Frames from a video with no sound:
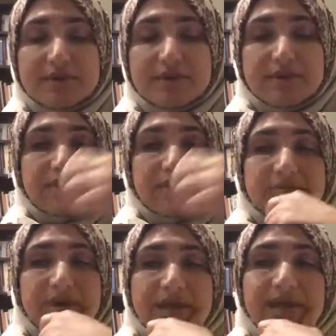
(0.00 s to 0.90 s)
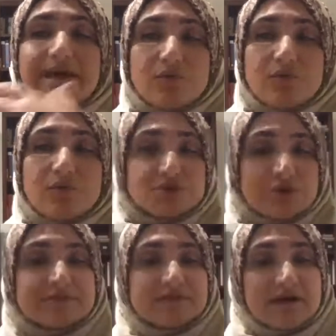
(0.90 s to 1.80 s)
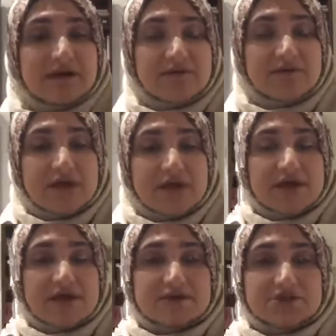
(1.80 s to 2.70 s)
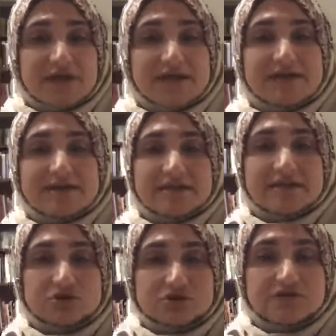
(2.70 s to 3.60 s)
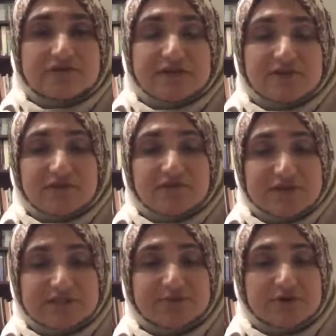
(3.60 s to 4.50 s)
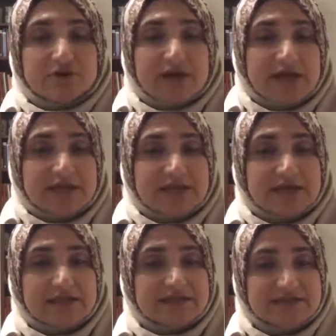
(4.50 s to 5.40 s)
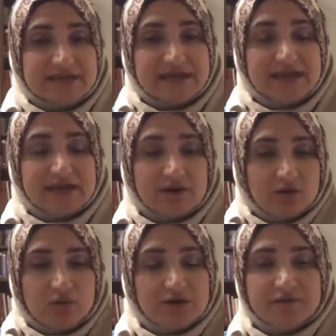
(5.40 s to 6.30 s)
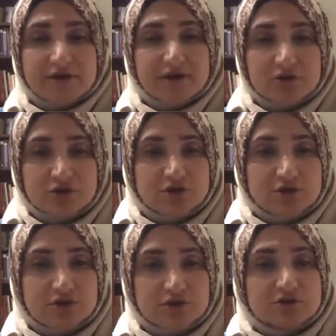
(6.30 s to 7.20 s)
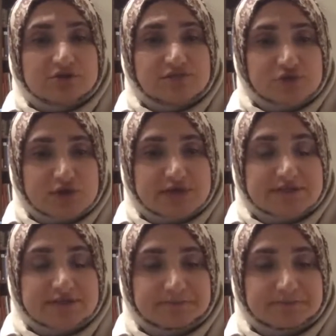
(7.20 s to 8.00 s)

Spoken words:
I allow in terms of checking the news feed from Facebook and the CNN and whatever your news of choice.